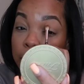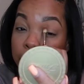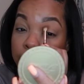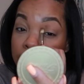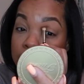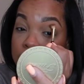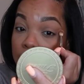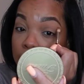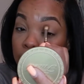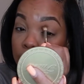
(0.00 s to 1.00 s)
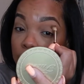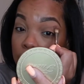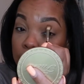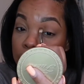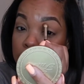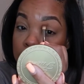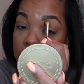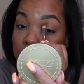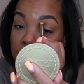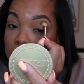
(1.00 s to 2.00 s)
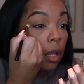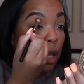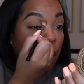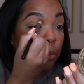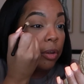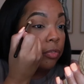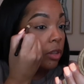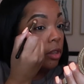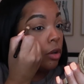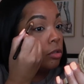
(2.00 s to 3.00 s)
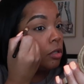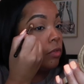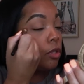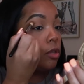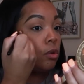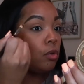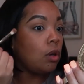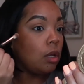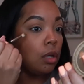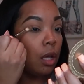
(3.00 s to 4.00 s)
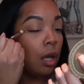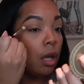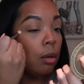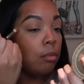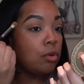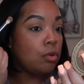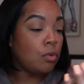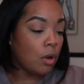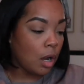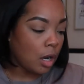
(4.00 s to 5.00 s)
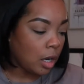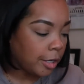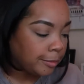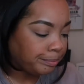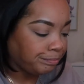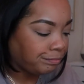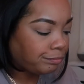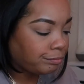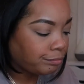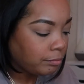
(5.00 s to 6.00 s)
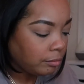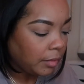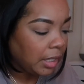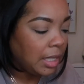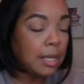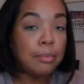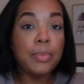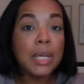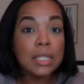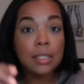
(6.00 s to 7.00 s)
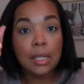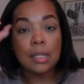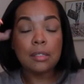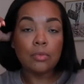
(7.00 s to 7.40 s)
much at all, but for those of you who are in business,